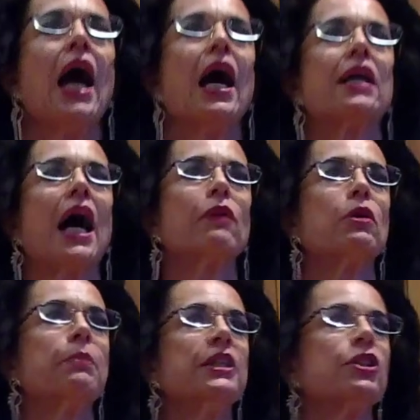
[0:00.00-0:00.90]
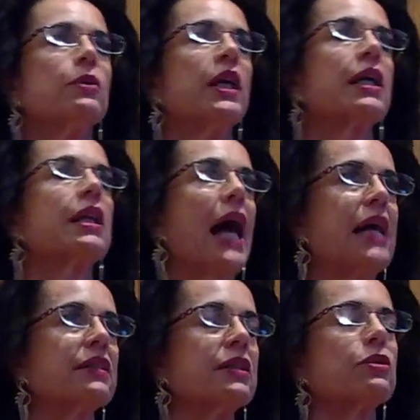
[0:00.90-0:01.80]
and I will be doing
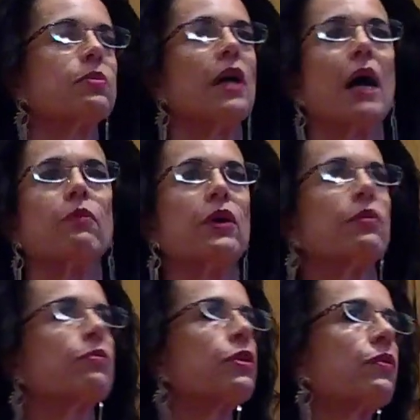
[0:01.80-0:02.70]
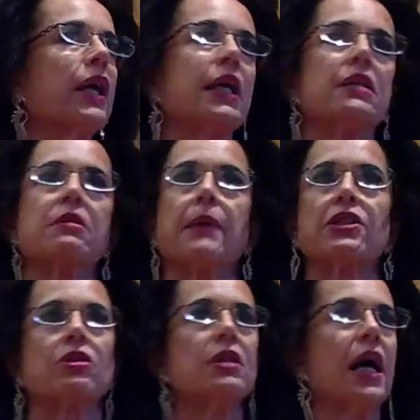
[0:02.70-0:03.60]
classes. We're running a
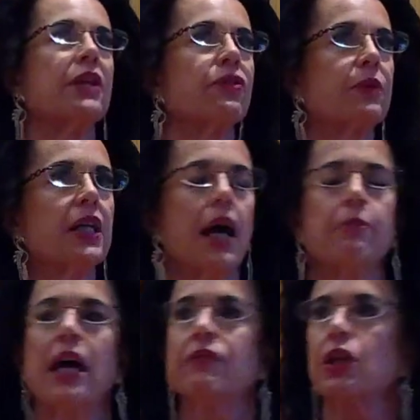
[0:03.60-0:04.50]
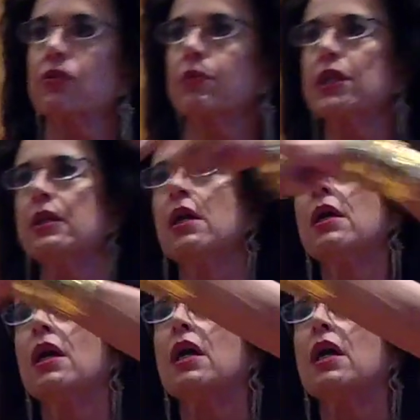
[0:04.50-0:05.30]
special on three. I'm having 3